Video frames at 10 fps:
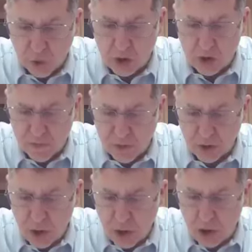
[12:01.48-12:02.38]
quarter of the
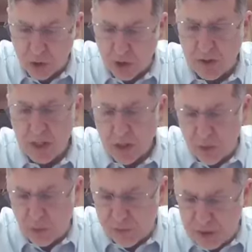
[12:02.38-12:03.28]
log,
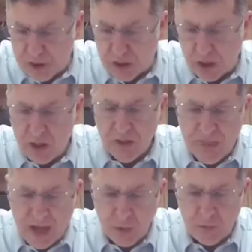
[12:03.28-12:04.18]
l'ravicha,
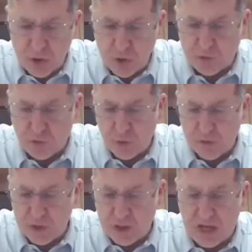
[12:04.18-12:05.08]
that would be used for the
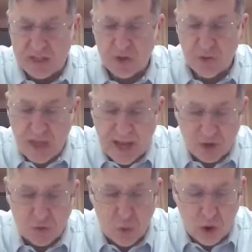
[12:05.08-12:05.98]
ravicha. And so
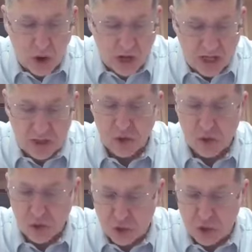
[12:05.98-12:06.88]
that's why the
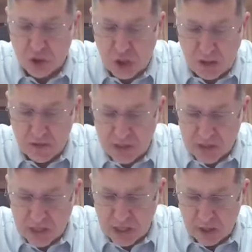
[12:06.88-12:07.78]
third shemen
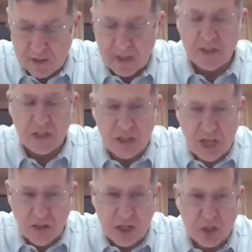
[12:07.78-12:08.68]
is there to
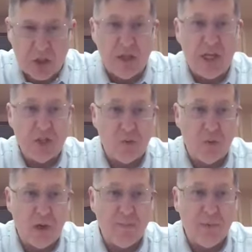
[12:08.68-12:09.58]
tell us it's a
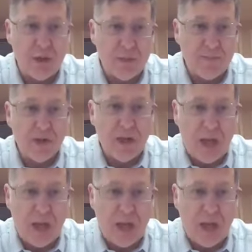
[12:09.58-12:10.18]
riboy.